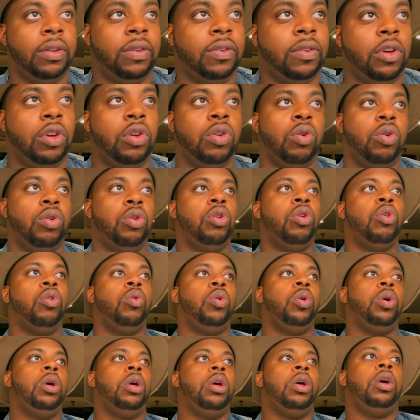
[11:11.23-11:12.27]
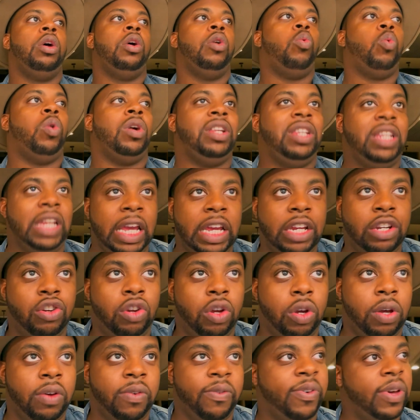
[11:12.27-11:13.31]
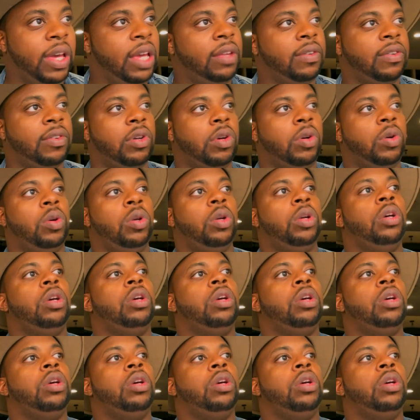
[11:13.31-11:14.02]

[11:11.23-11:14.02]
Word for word: so you don't know what danger you can face. So